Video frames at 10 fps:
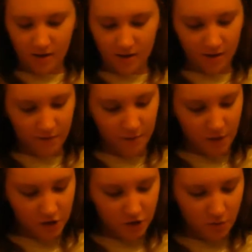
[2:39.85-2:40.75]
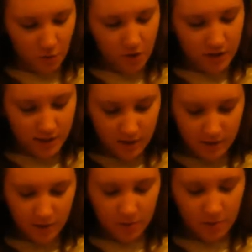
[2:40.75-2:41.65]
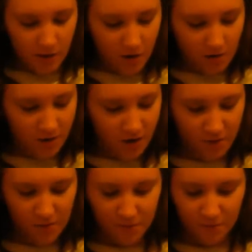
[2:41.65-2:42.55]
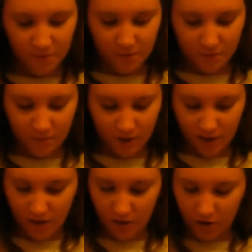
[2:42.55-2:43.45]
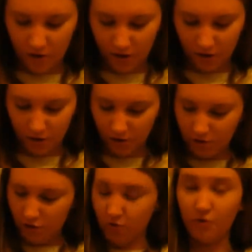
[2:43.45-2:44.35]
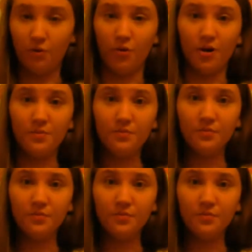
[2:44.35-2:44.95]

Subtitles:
You have a bunch of horses with men on them, and they look like they're in uniform.